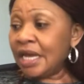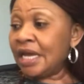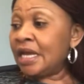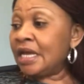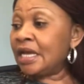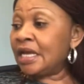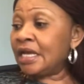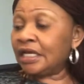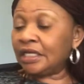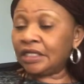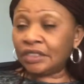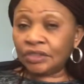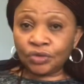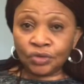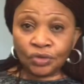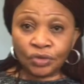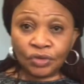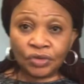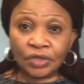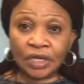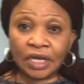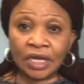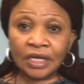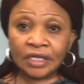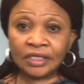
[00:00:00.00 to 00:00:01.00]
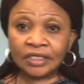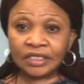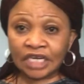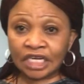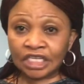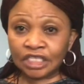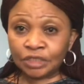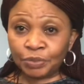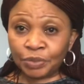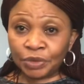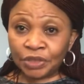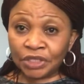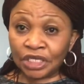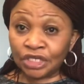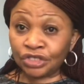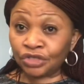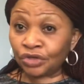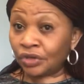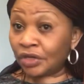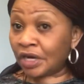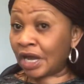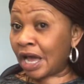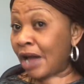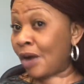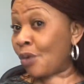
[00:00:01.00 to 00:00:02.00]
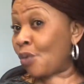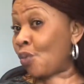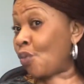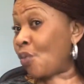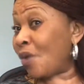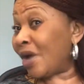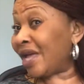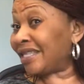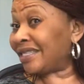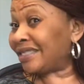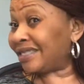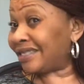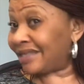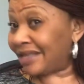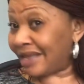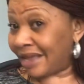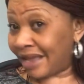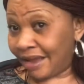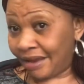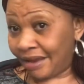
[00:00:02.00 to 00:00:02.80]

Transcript: he took transportation and went there.